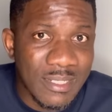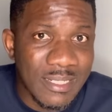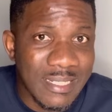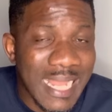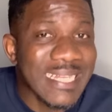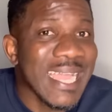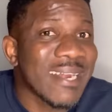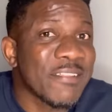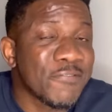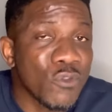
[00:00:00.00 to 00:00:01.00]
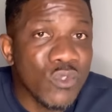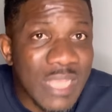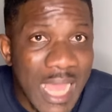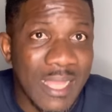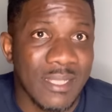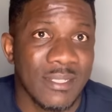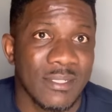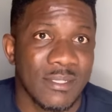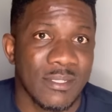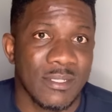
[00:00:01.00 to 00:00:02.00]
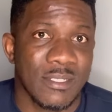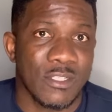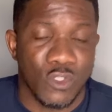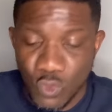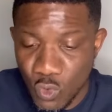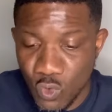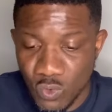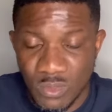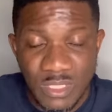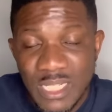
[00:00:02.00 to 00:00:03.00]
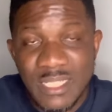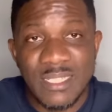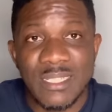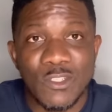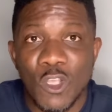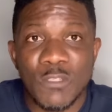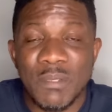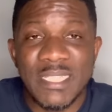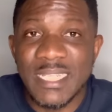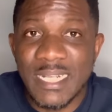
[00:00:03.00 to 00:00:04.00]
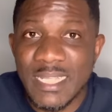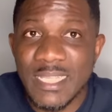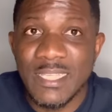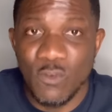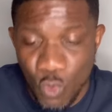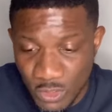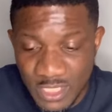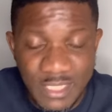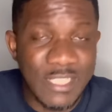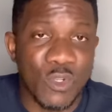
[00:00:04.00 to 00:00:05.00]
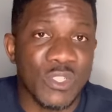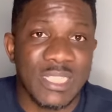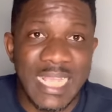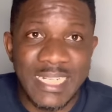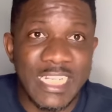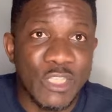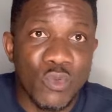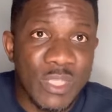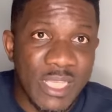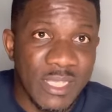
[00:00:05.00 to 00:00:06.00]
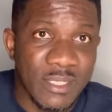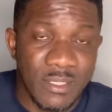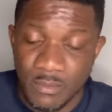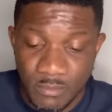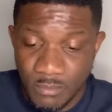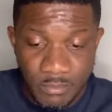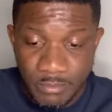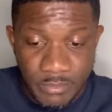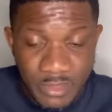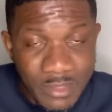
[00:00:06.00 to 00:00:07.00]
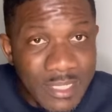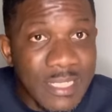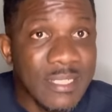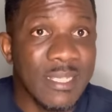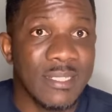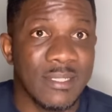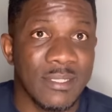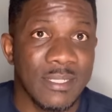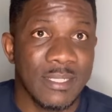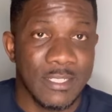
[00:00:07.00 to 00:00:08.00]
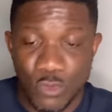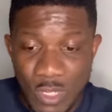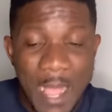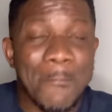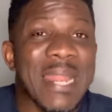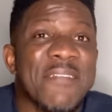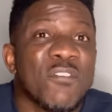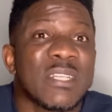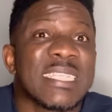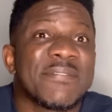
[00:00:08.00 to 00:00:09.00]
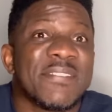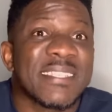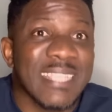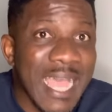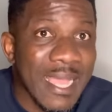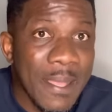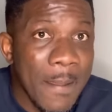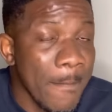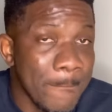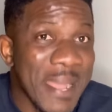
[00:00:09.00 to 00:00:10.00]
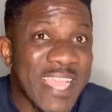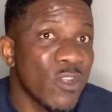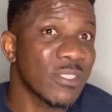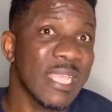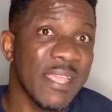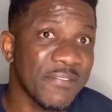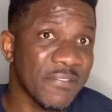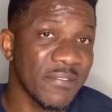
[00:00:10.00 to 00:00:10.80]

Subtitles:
that their refusal. So this is just basically what it is concerning the UK. This is it. You can apply for this visa by yourself.